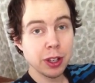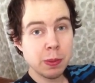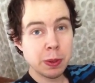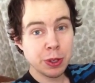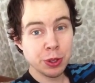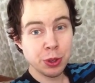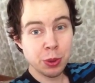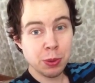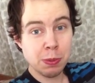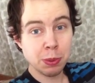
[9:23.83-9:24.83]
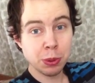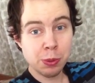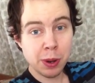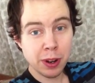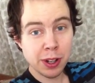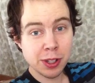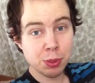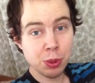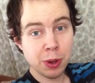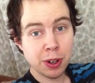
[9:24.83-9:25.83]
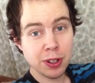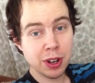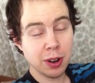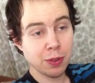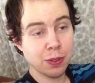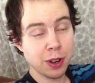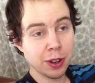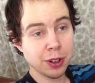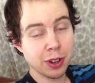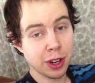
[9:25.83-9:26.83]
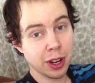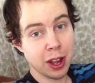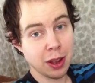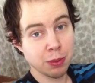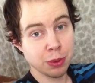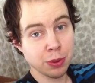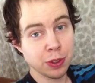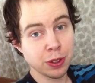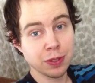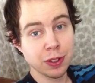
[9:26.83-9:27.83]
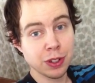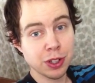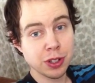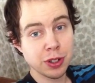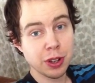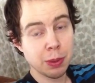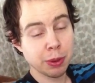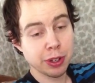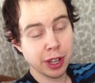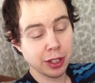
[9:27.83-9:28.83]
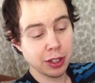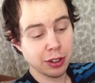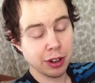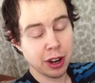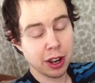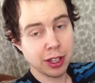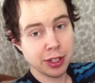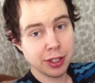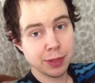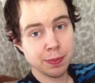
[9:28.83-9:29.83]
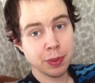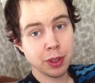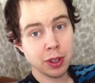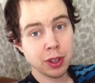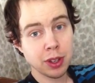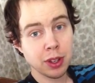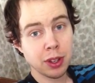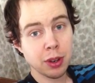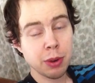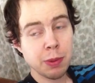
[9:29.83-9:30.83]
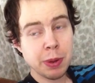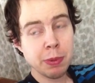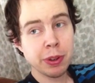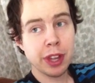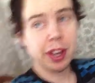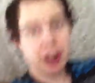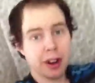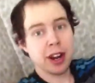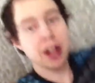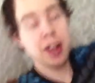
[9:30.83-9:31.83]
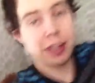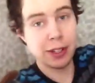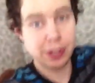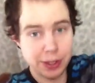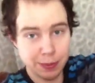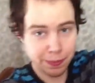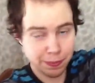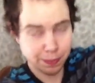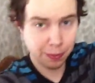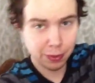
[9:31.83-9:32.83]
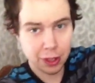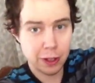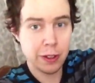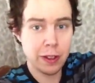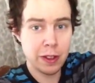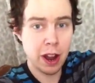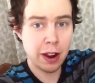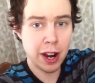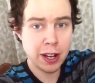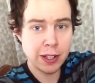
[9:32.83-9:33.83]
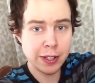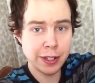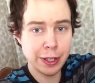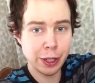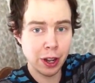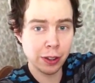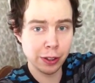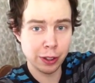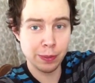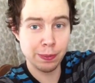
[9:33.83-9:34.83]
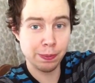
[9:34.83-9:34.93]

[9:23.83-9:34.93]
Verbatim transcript: Number two would be blueberries. Blueberries are very great at improving your vision and protecting your eyes. Remember that our eyes our eyes see color.